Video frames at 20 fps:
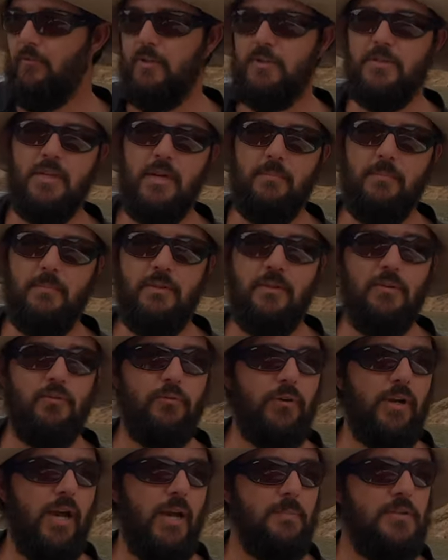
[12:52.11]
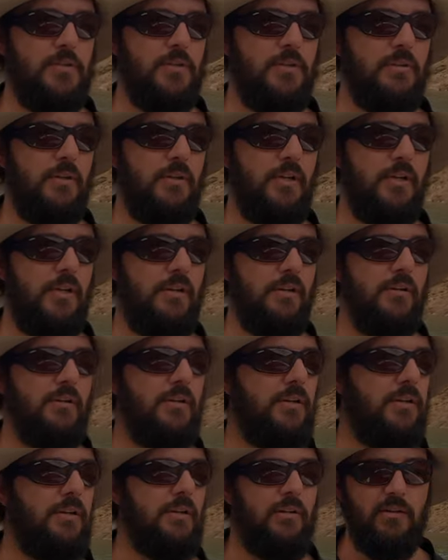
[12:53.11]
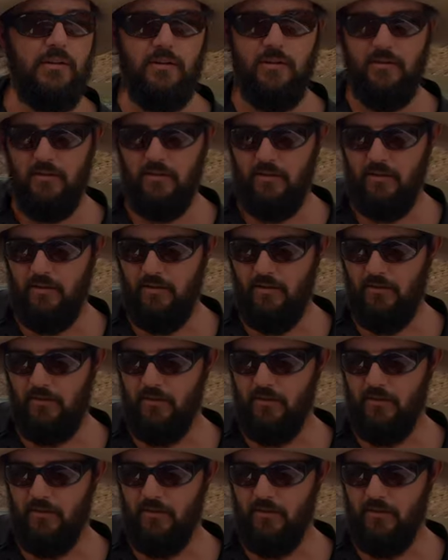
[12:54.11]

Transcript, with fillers: If there's something that I've captured there and